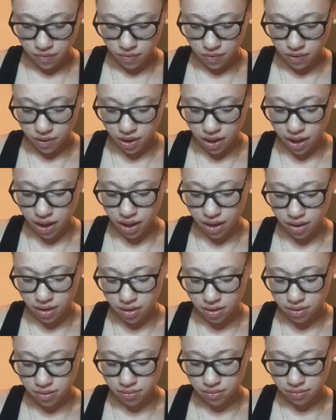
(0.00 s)

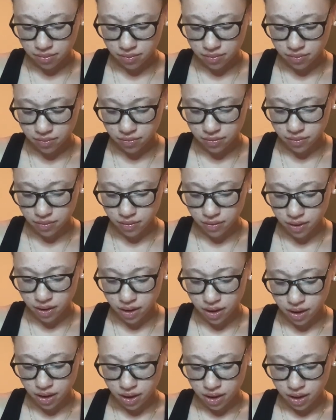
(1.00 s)
yeah
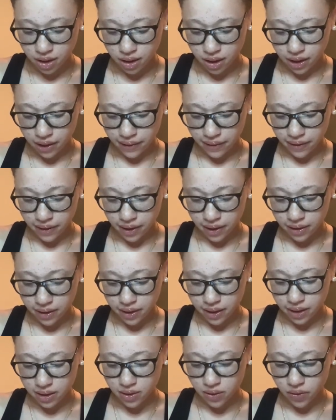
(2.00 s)
i think
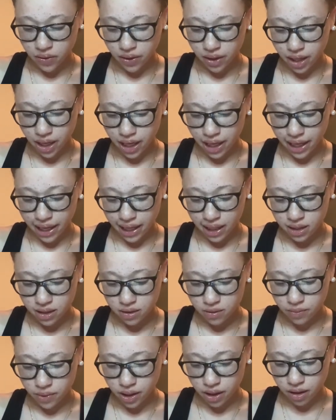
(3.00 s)
that's all y'all asked me